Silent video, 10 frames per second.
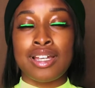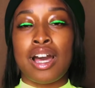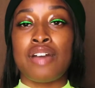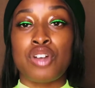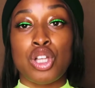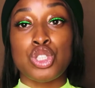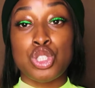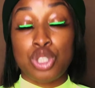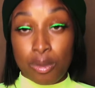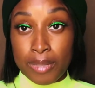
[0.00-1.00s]
I've gotten
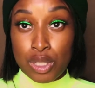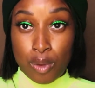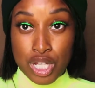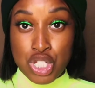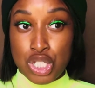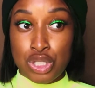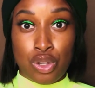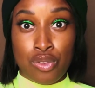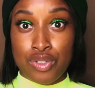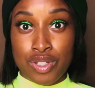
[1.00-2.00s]
so many questions
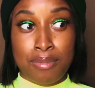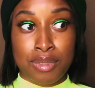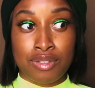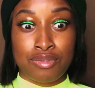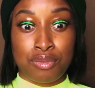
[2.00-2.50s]
over the couple of